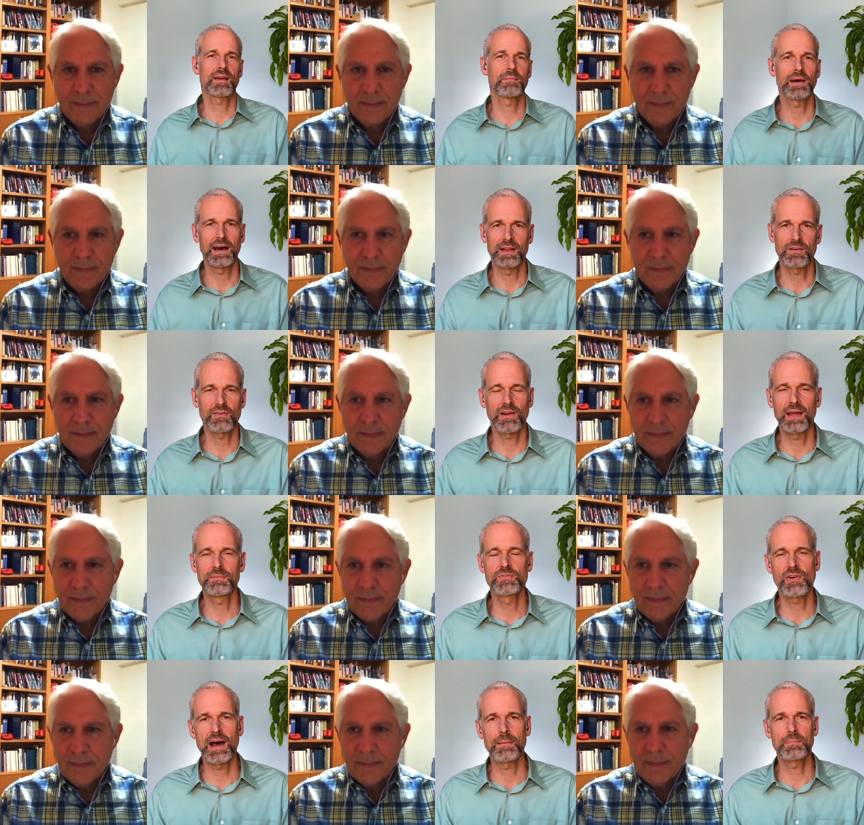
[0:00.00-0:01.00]
Speaker 1: about
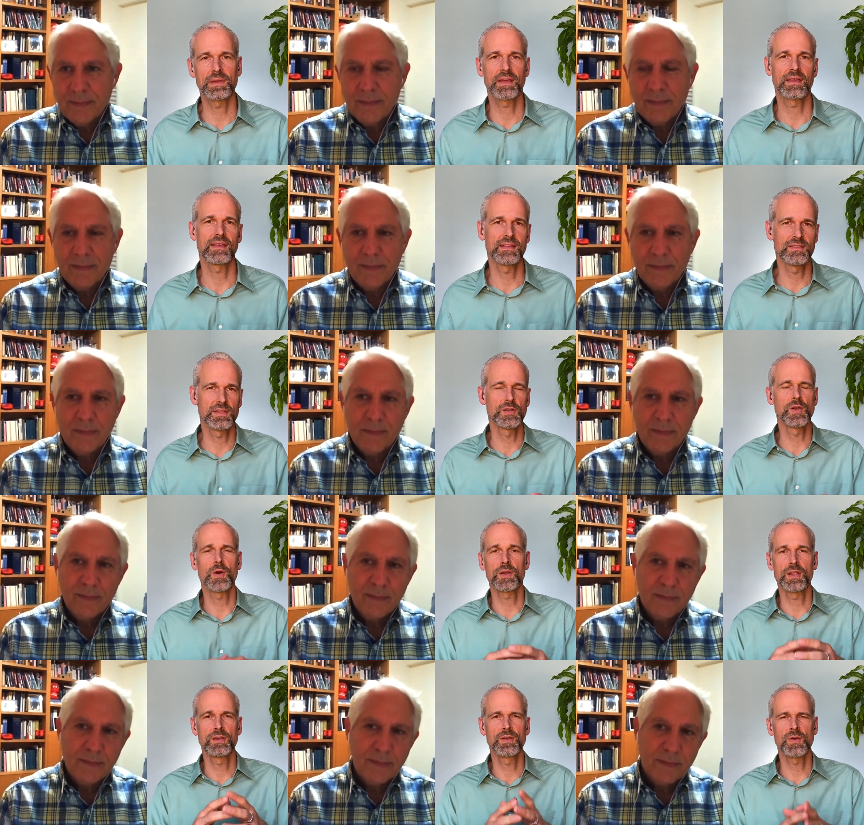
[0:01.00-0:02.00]
crime dropping in
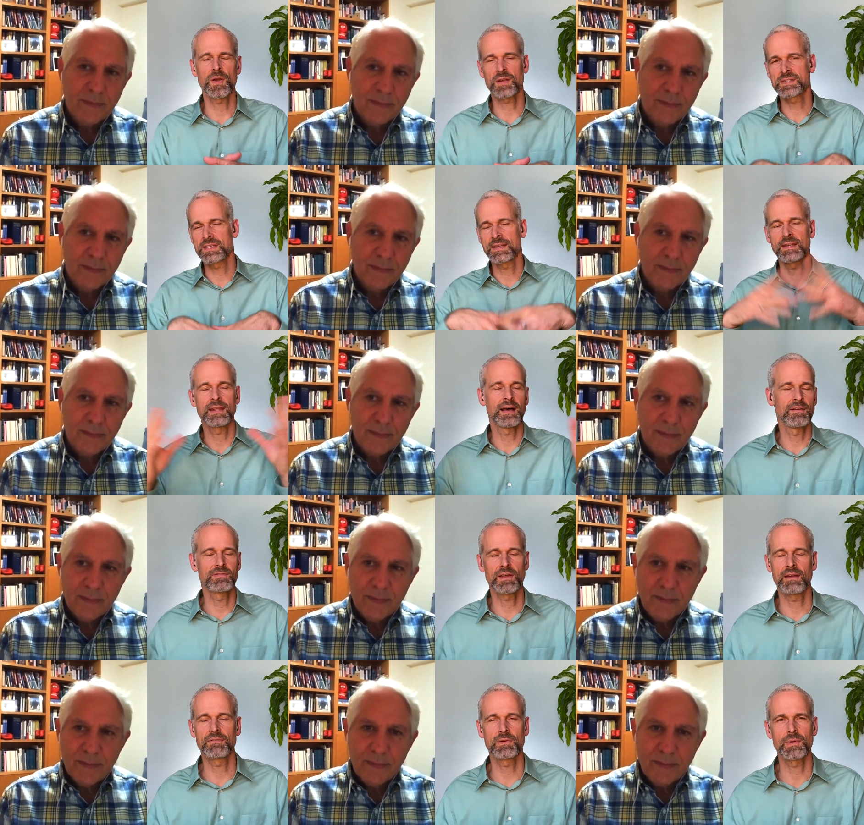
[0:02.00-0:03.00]
New York City and
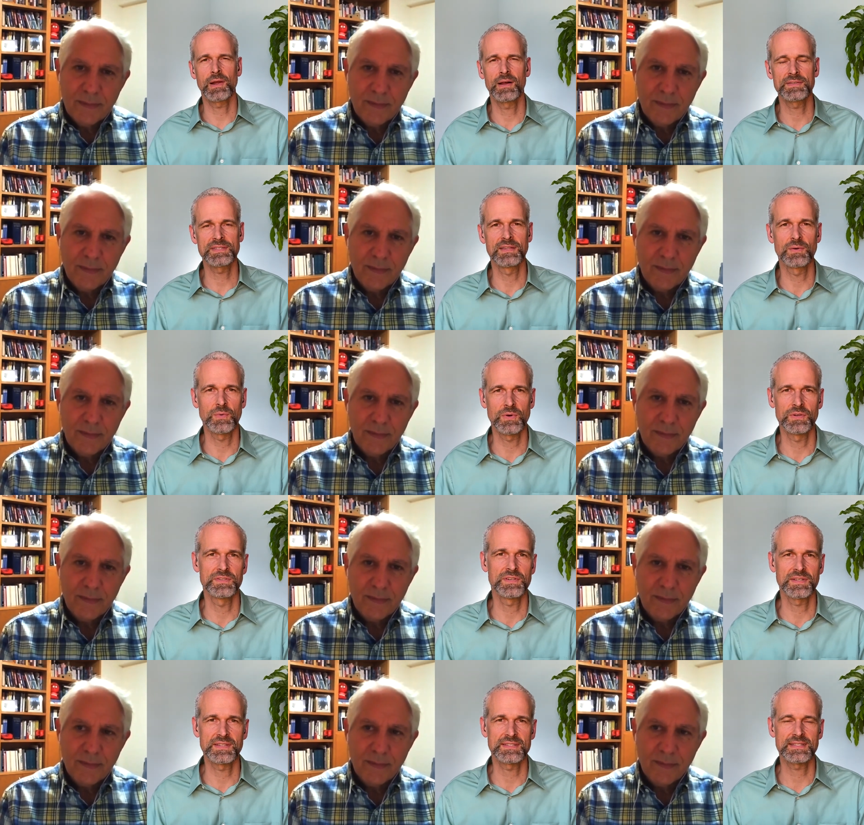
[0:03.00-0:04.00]
everywhere else in the
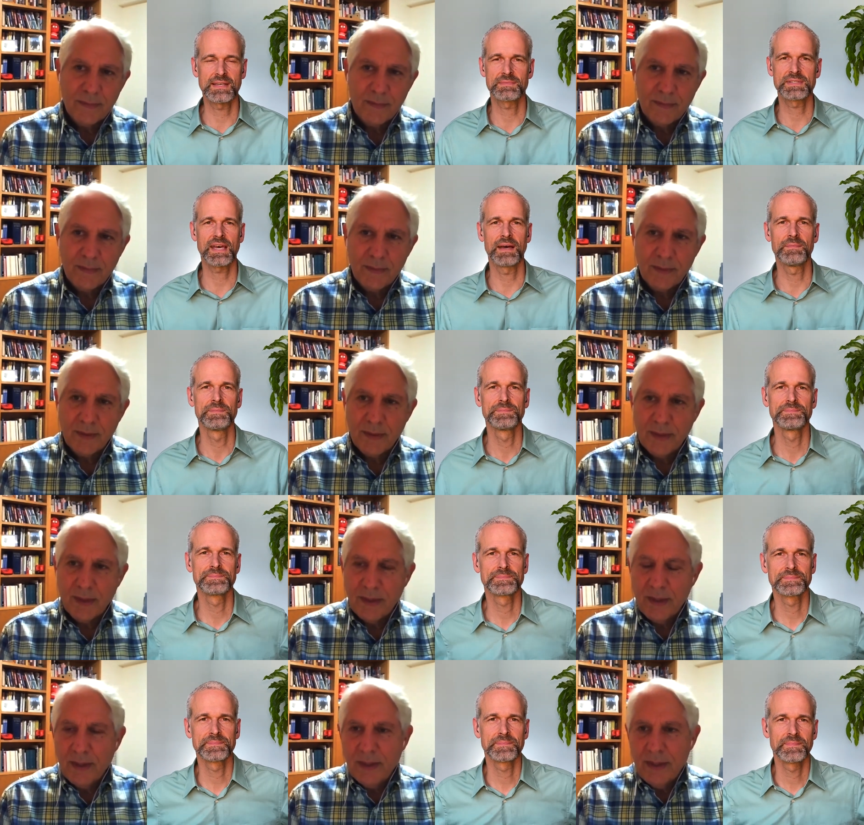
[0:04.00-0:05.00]
world during the same time?
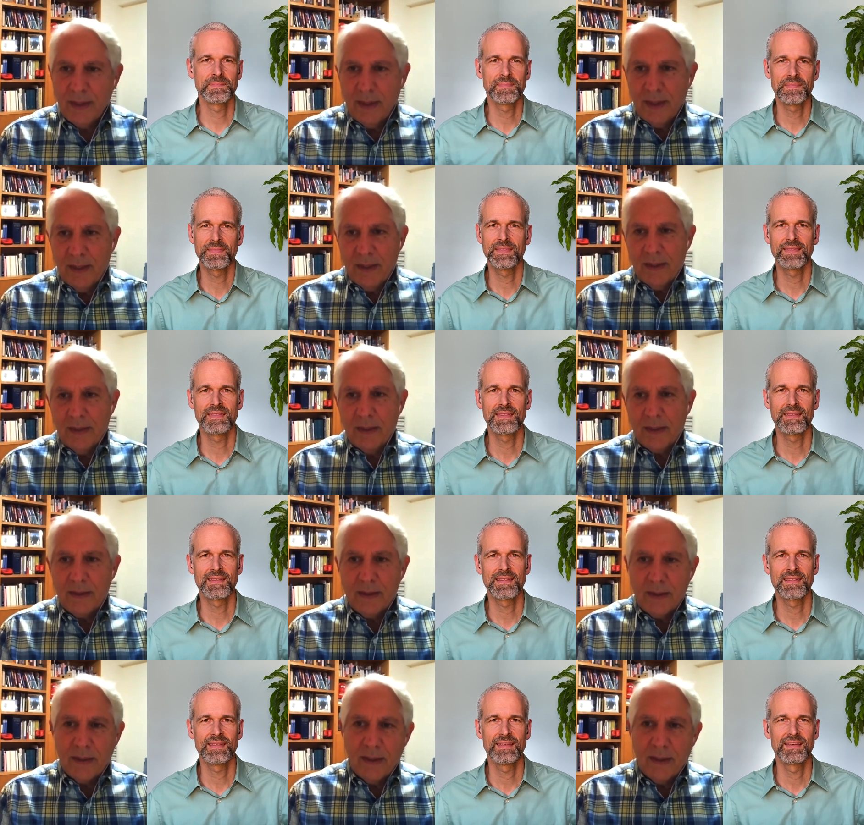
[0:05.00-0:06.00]

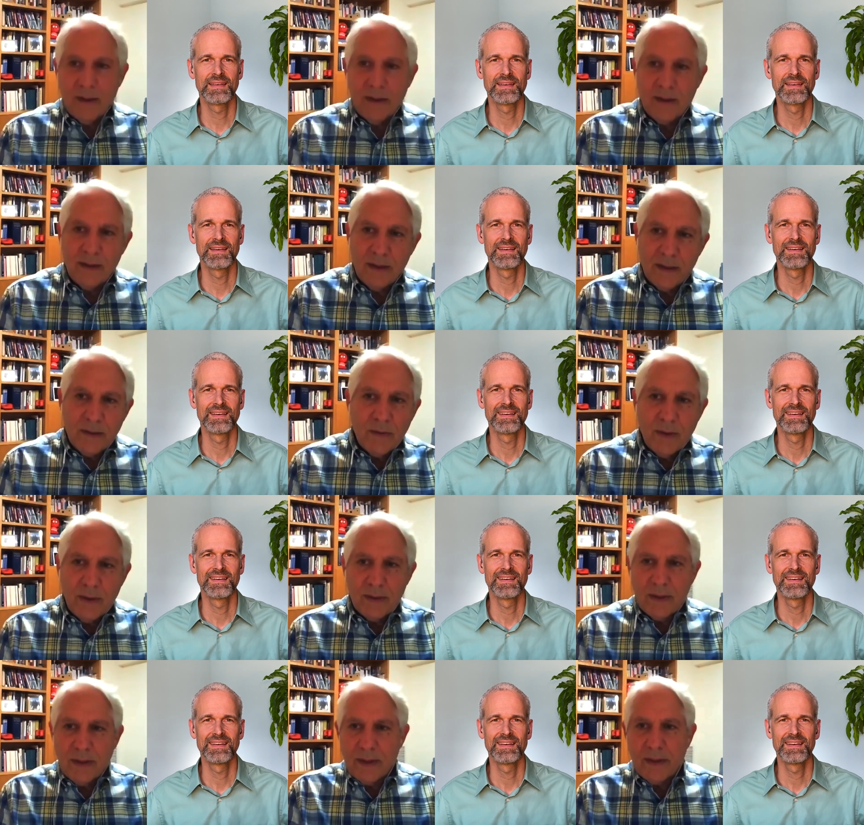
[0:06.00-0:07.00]
Speaker 2: Look, the
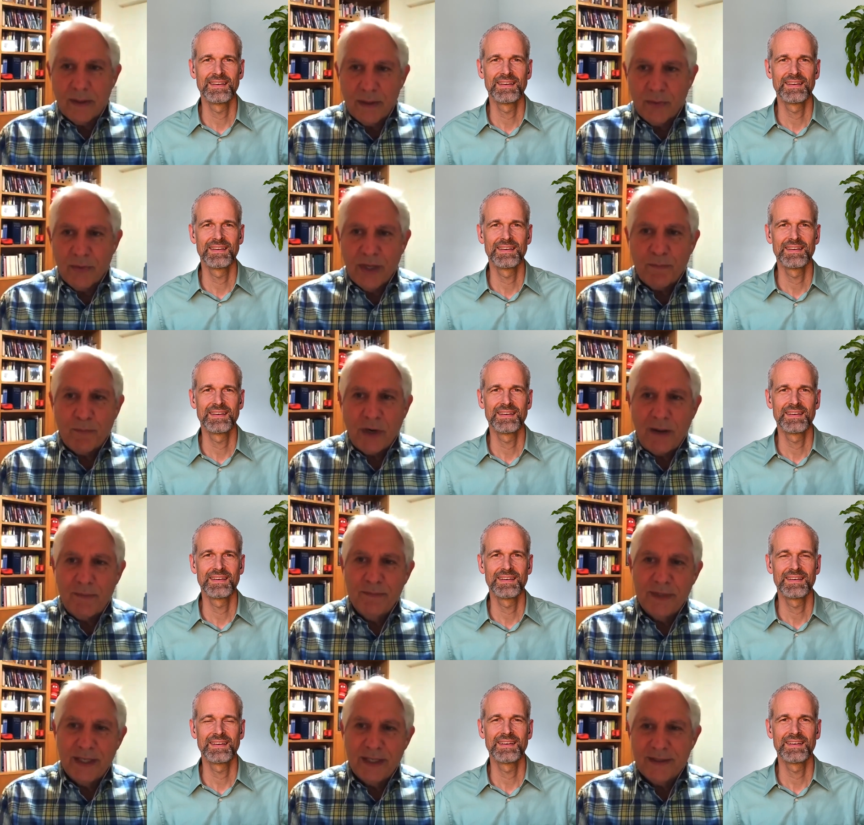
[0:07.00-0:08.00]
real
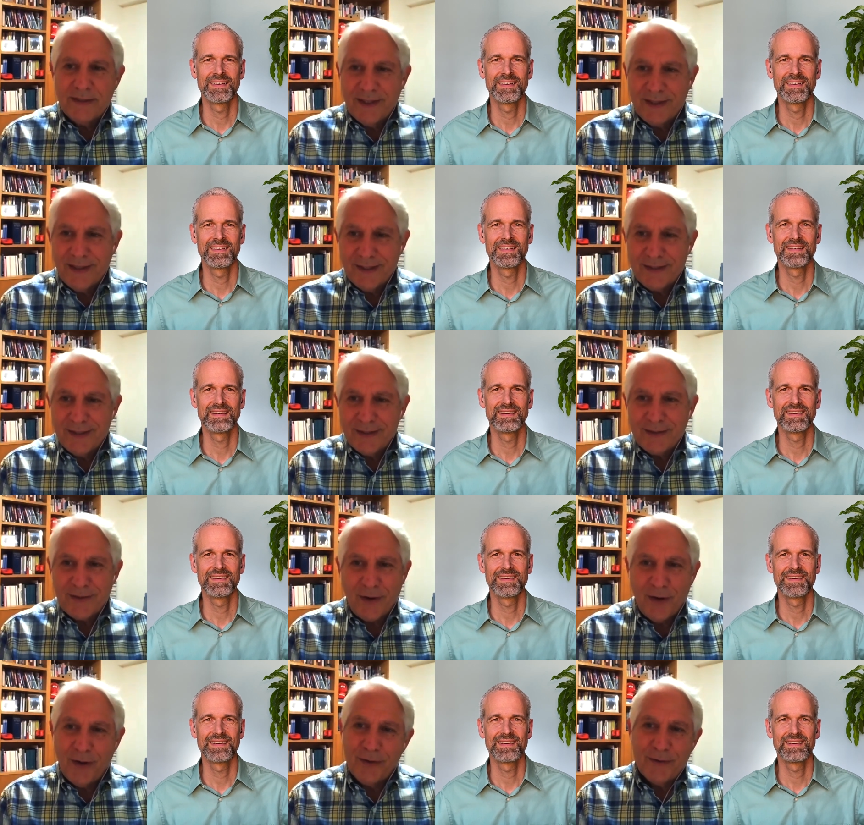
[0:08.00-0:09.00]
problem is that this
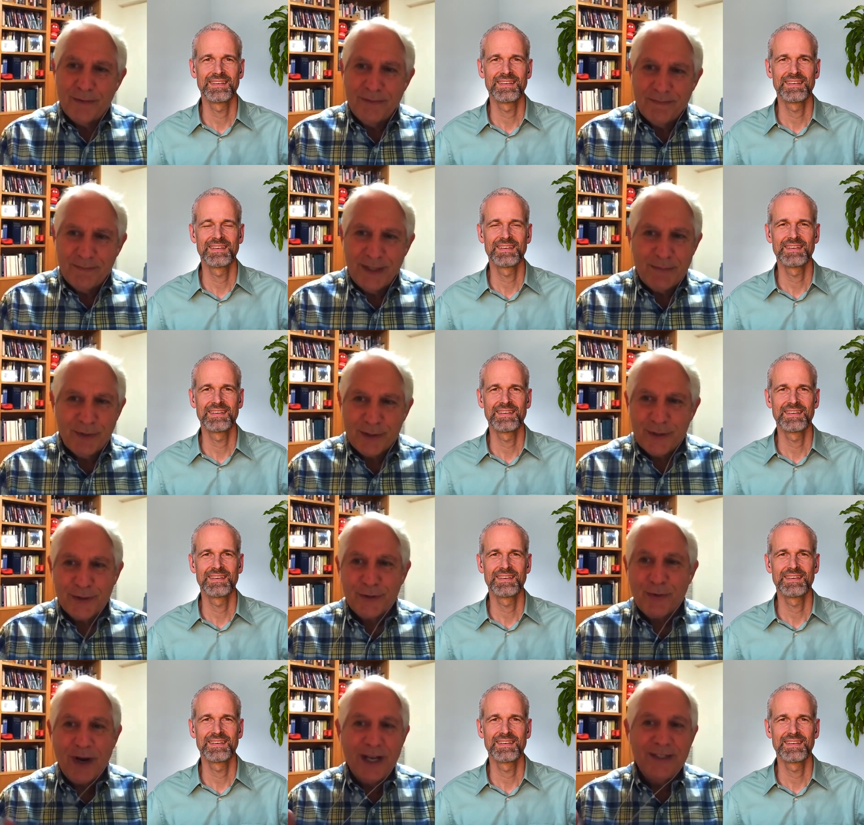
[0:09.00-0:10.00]
is all people
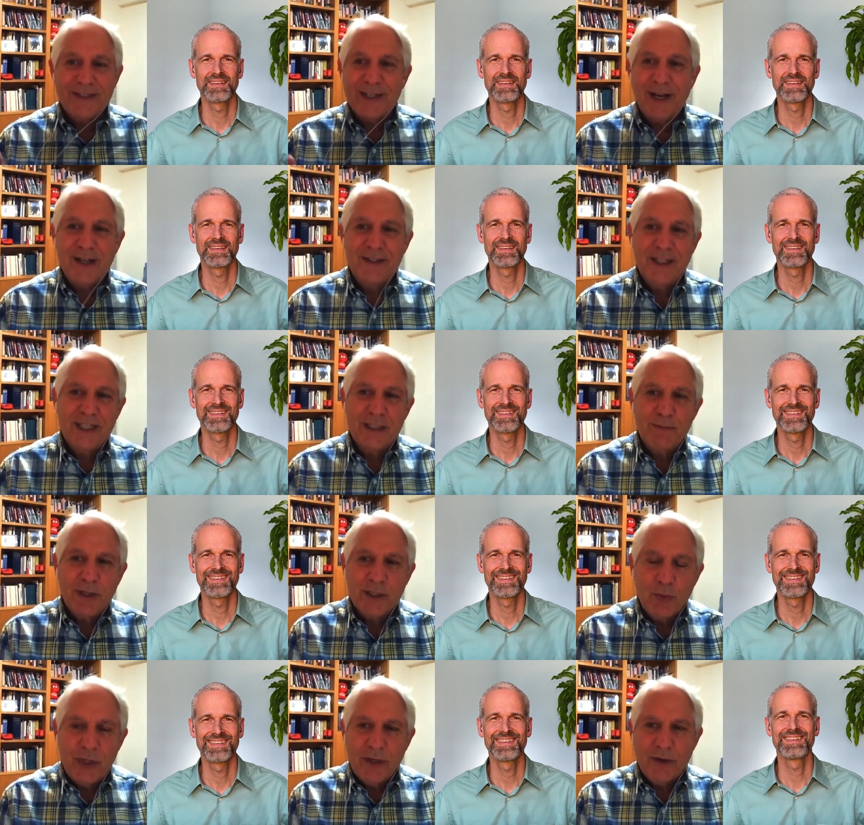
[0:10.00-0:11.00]
just raising ideas
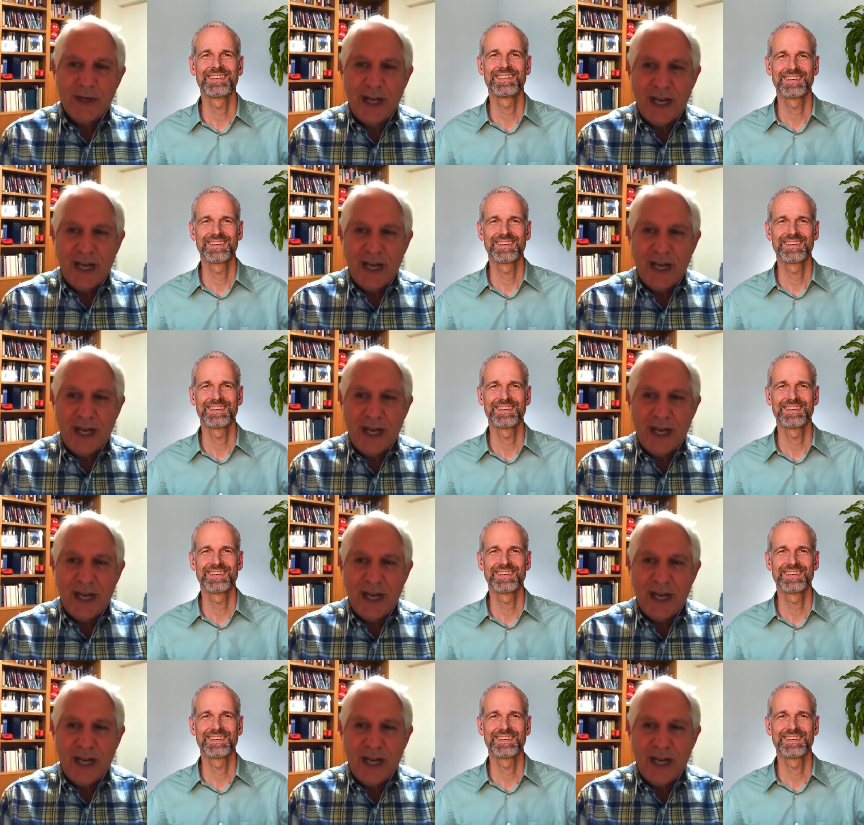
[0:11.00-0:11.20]
because we don't